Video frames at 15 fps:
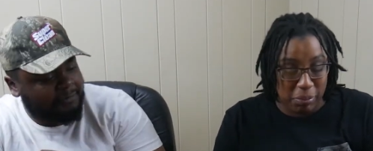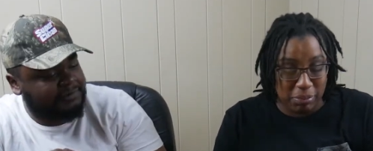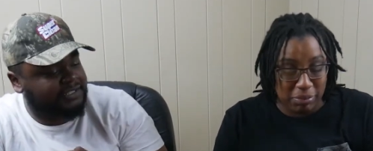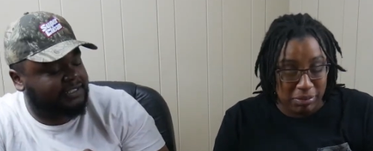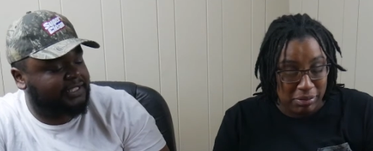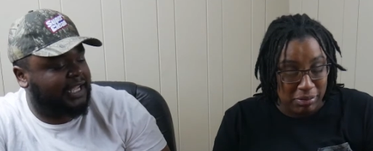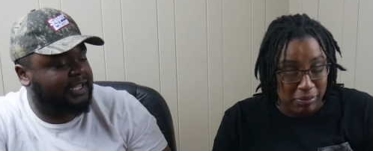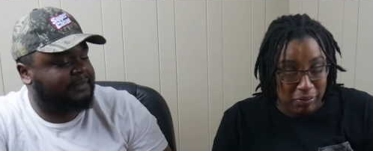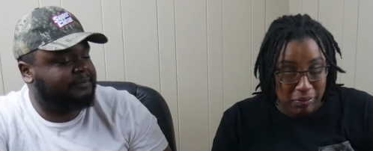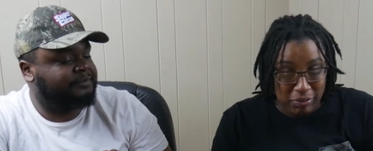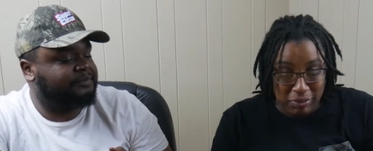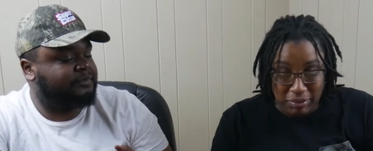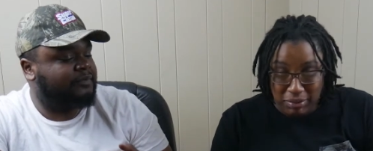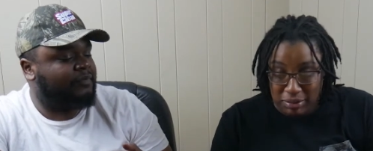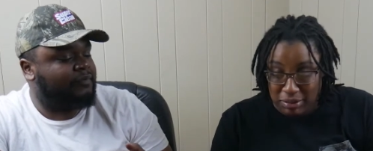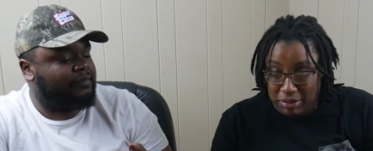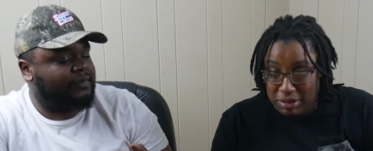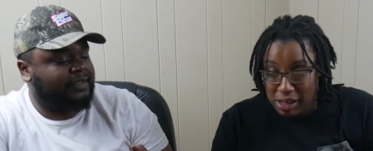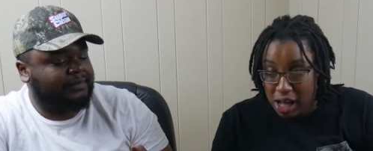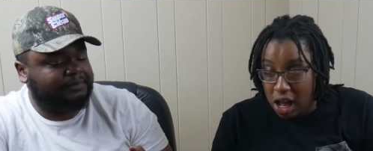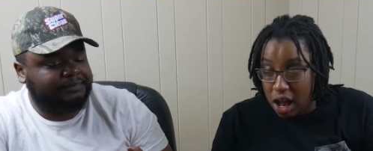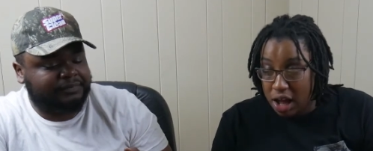Speaker 1: one's like,
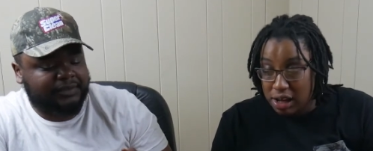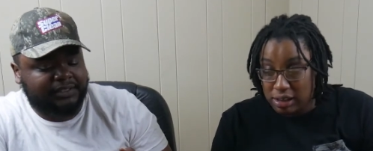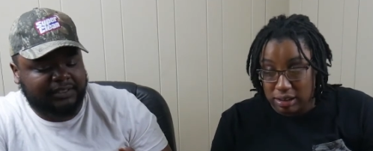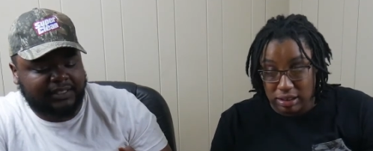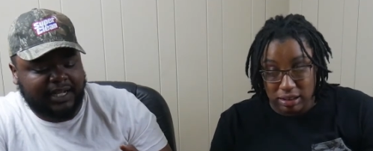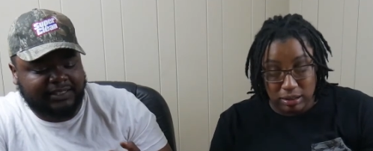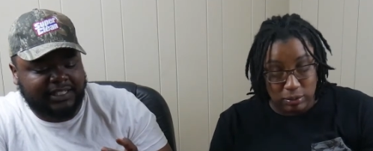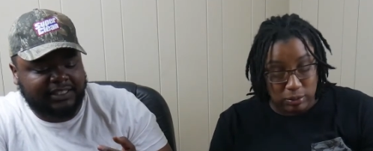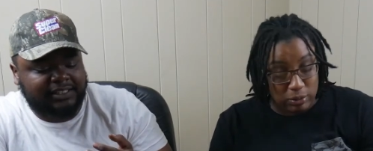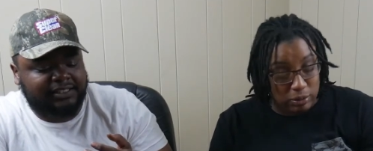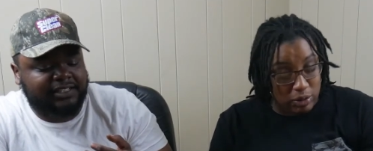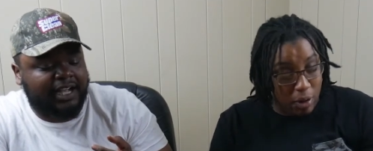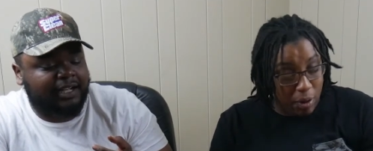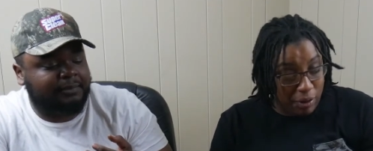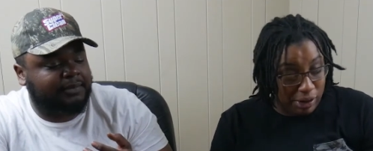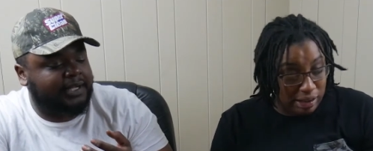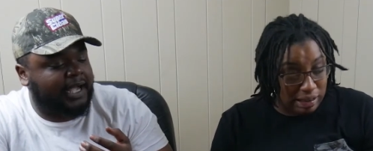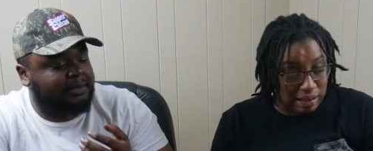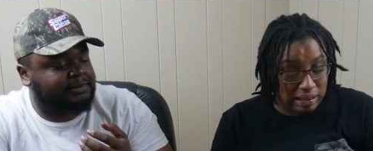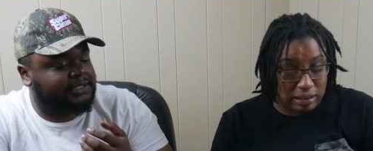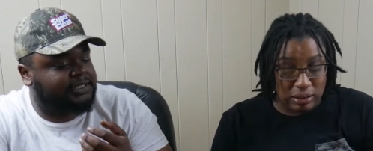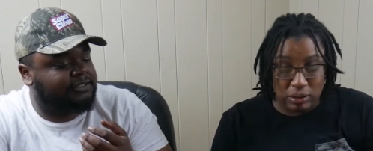I taste the chocolate, but
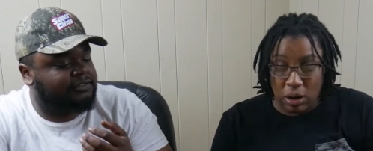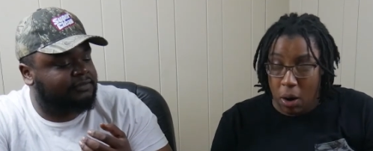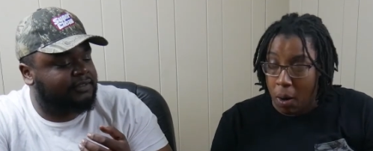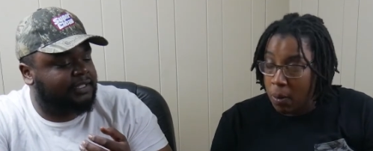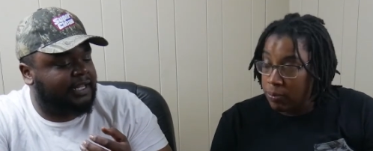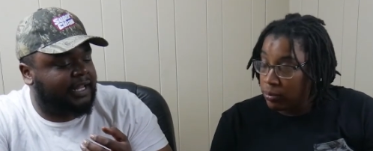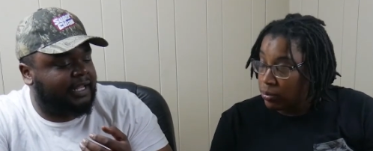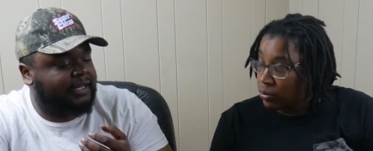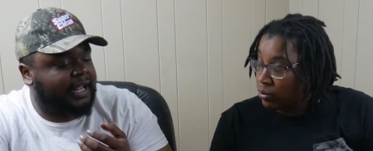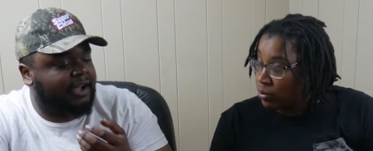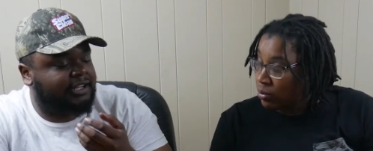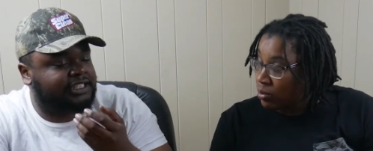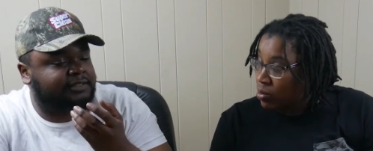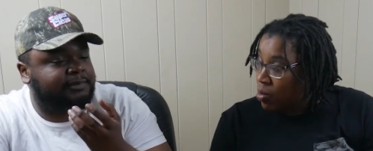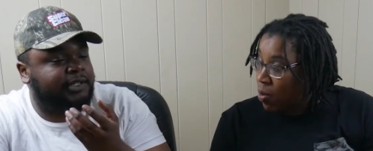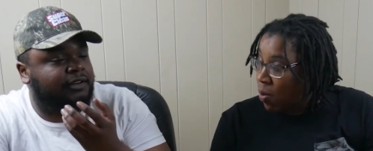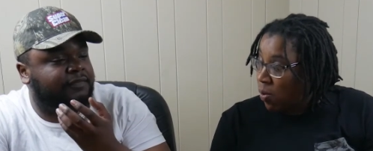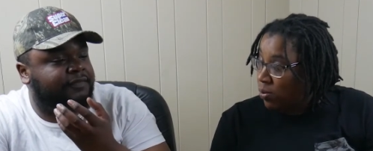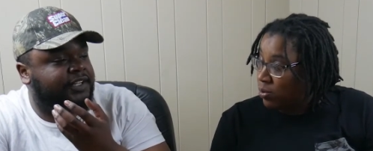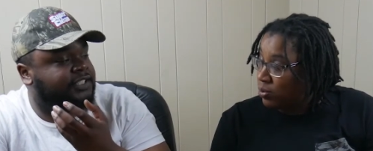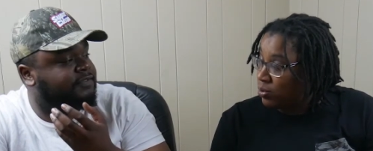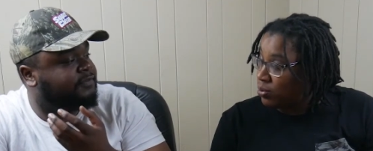I'm still, like now I smell
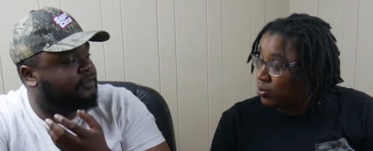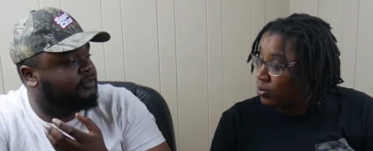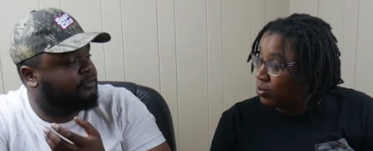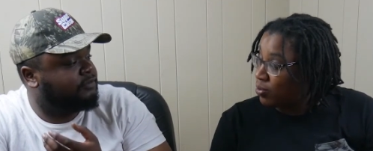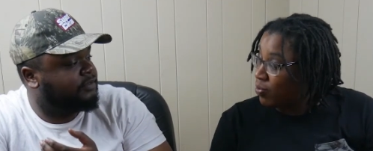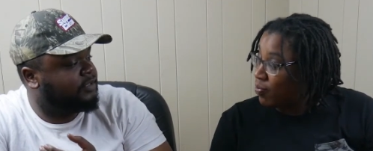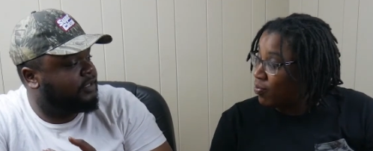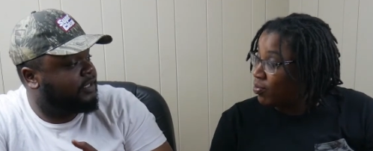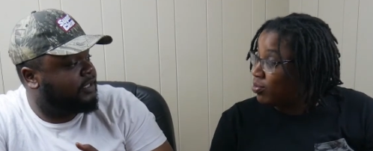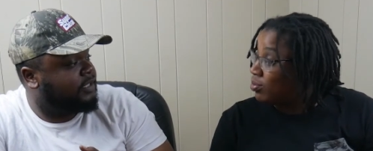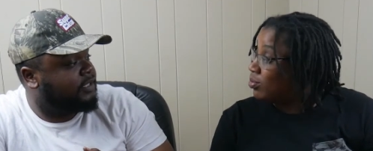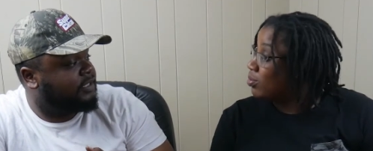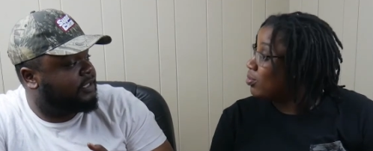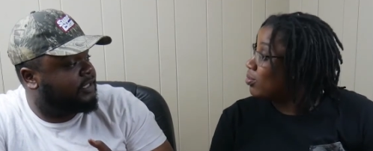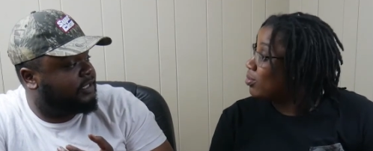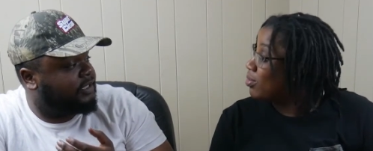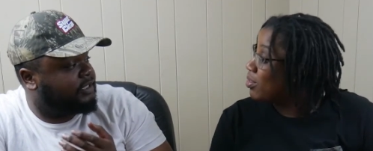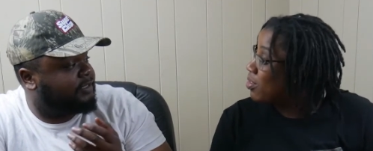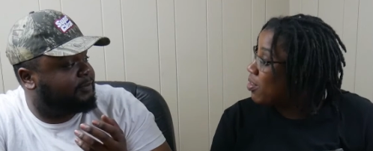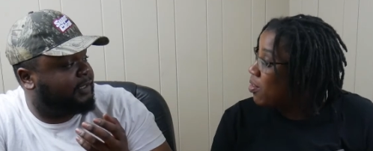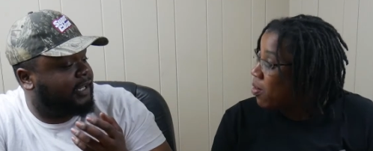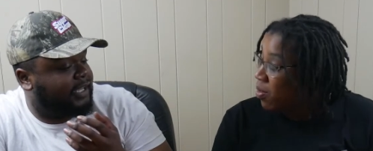fish food. It
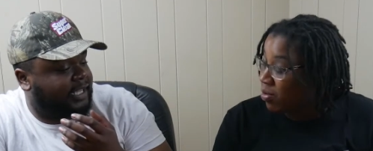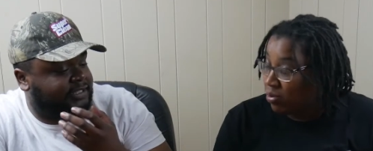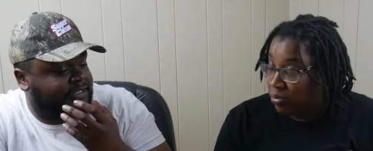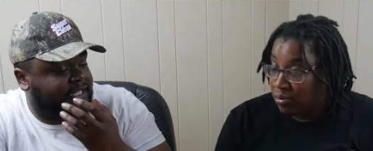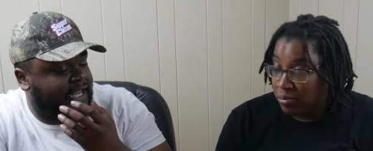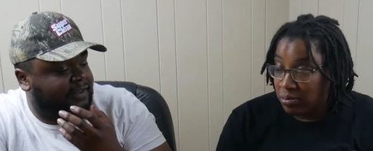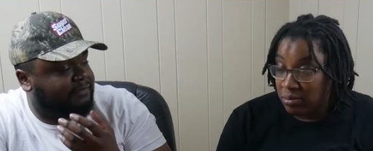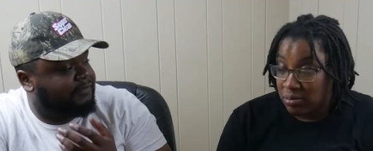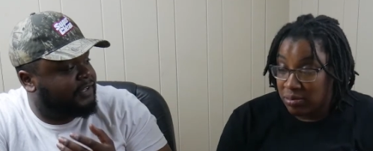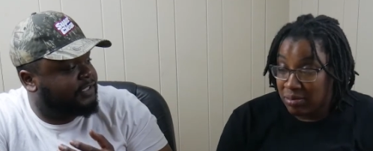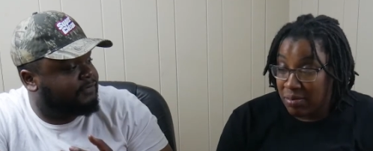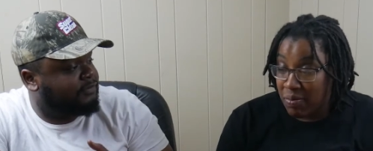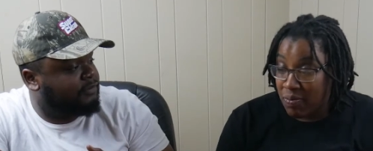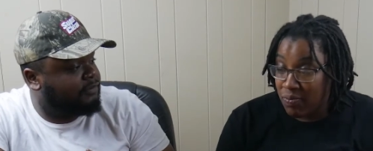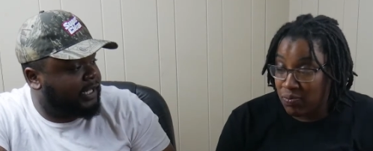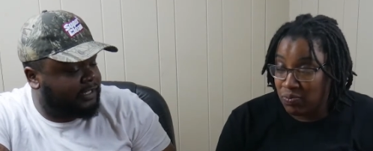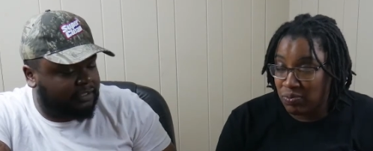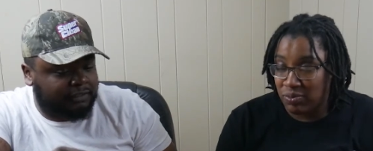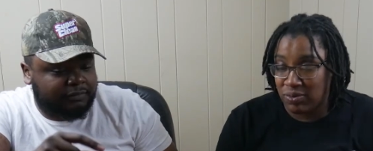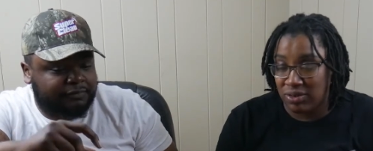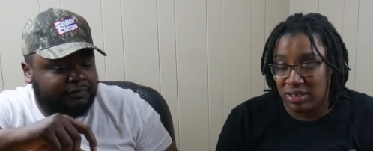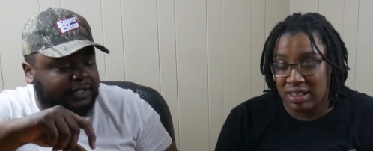smelled like I just ate fish food, like the
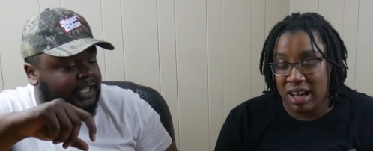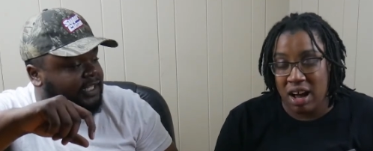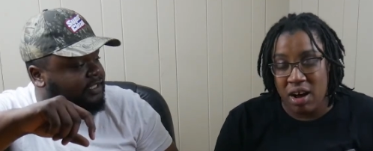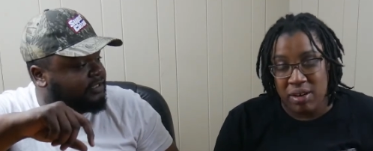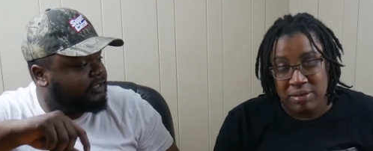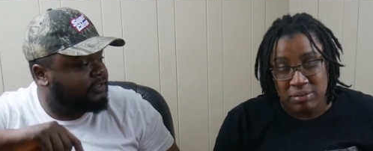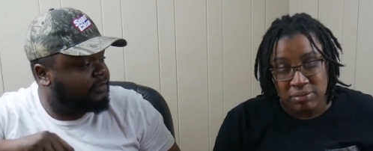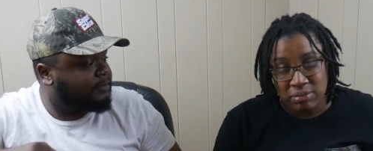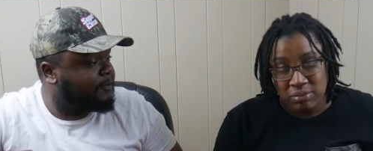little flakes.